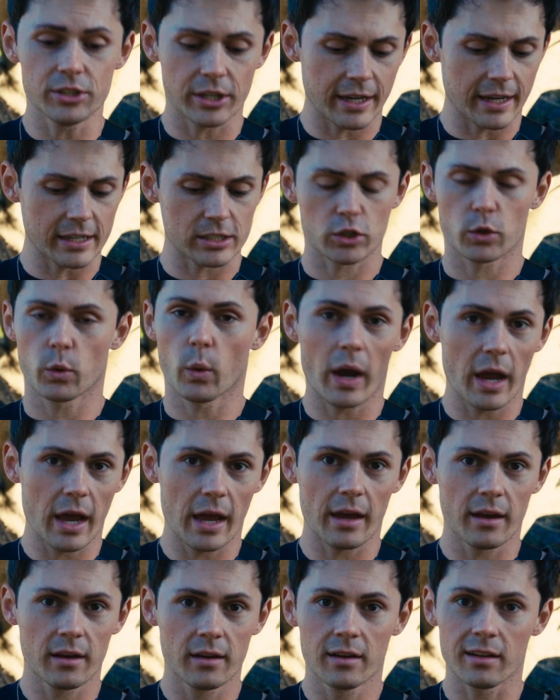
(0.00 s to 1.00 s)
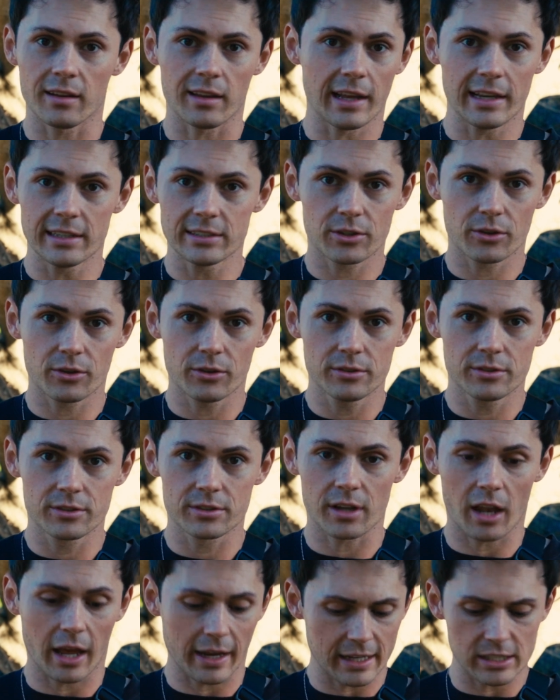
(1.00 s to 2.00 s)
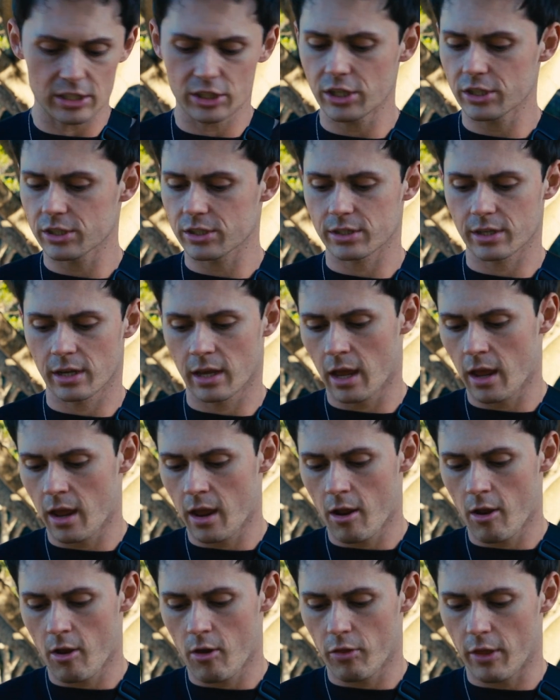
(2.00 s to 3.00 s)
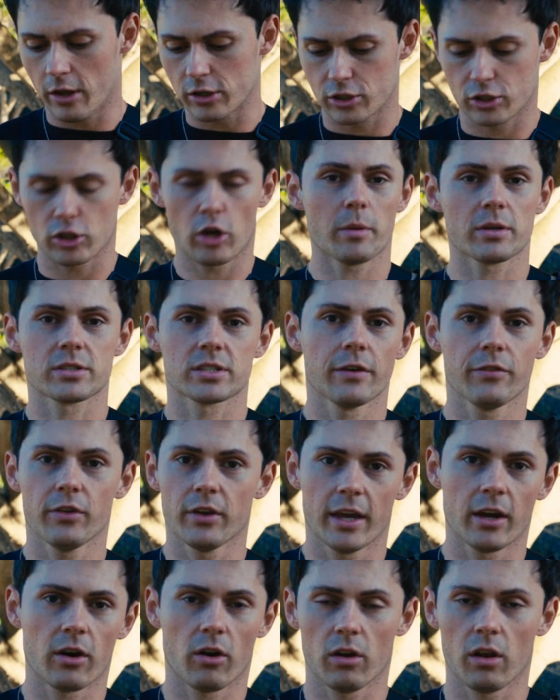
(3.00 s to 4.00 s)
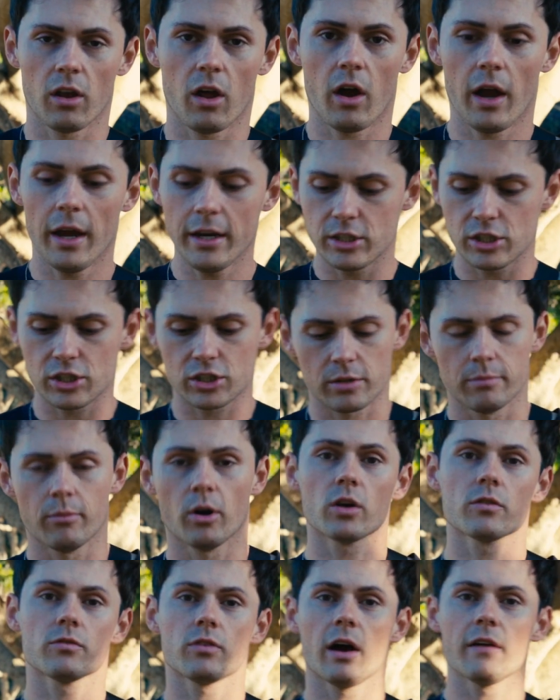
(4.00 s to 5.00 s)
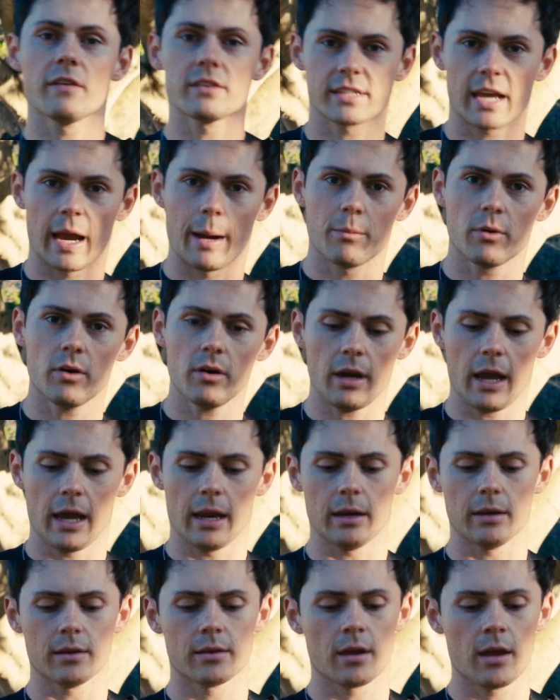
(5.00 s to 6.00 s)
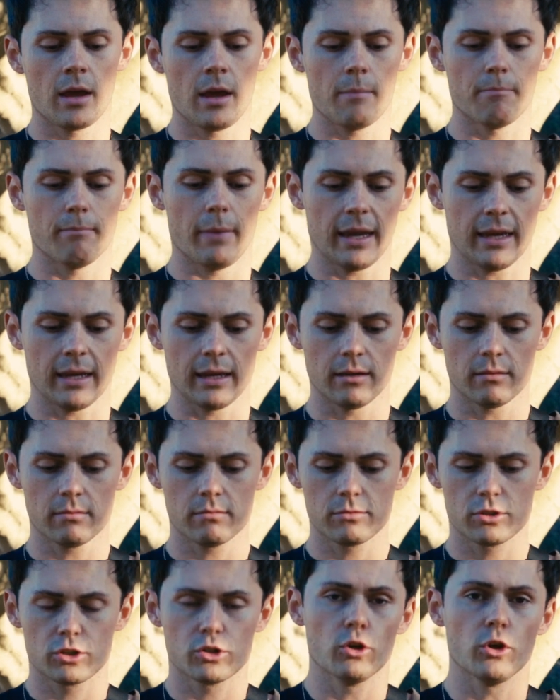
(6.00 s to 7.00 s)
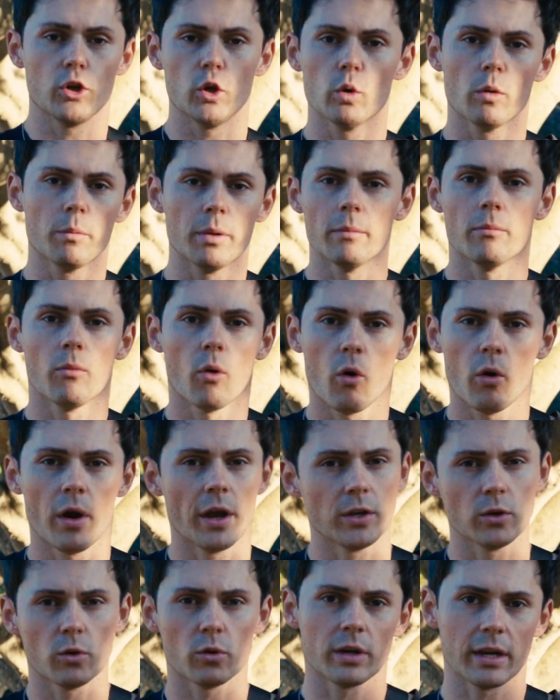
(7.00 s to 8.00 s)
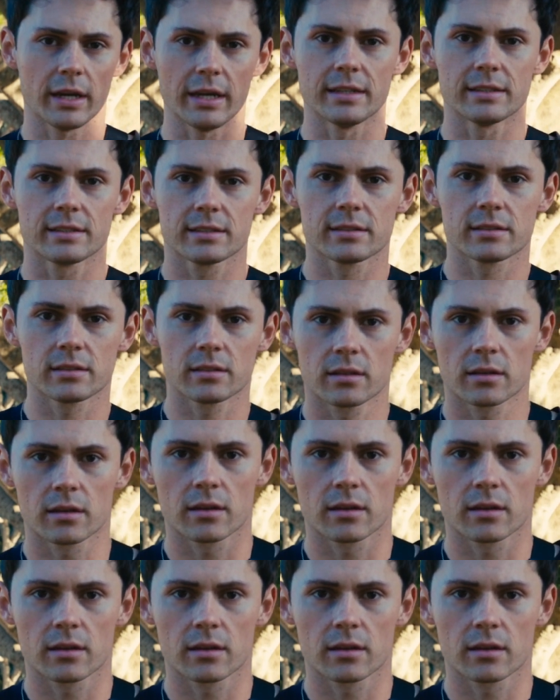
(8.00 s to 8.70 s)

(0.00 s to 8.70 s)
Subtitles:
You can get square lens hoods. Like, it's just, there's so much stuff you can get online just to modify this camera and make it suit you a bit more and your needs.